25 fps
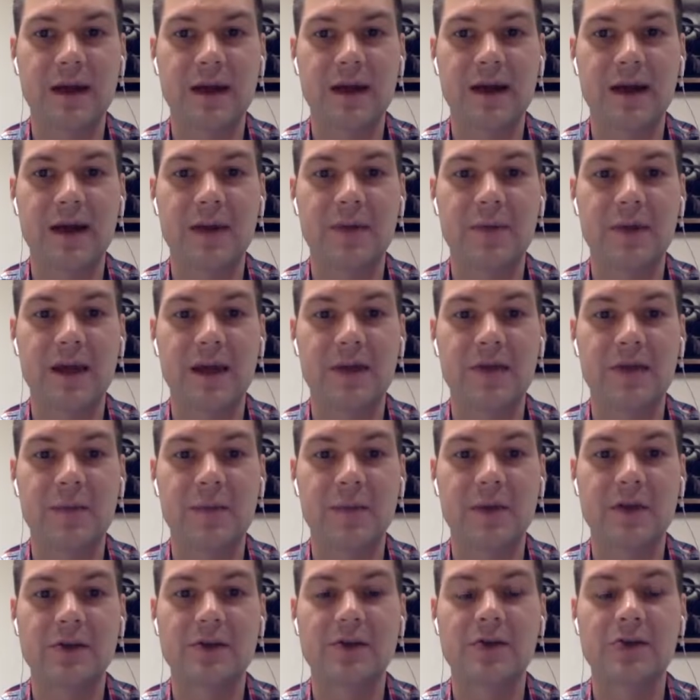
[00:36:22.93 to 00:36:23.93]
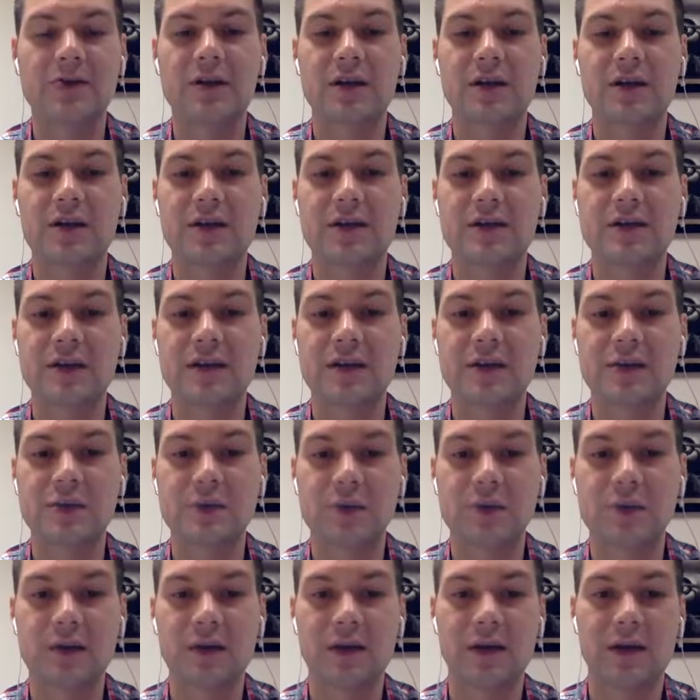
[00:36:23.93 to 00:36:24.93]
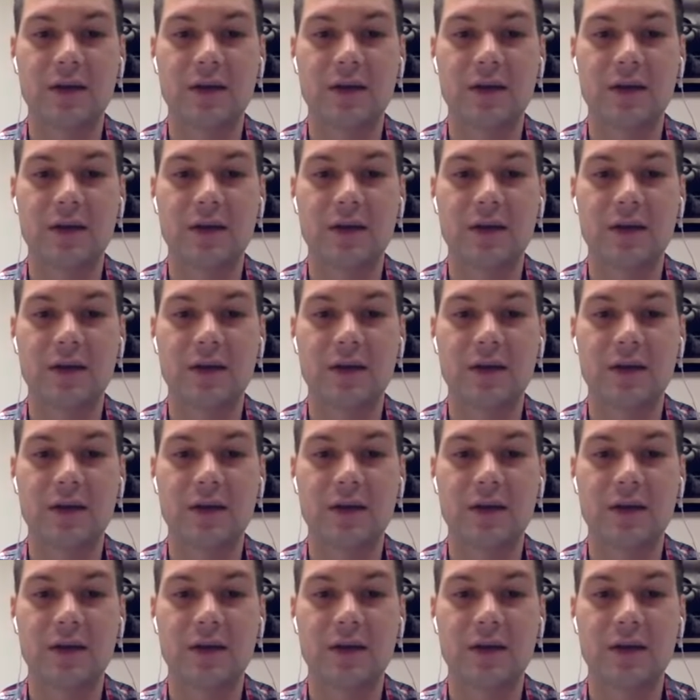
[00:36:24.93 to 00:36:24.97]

And then make sure you check out the schedule,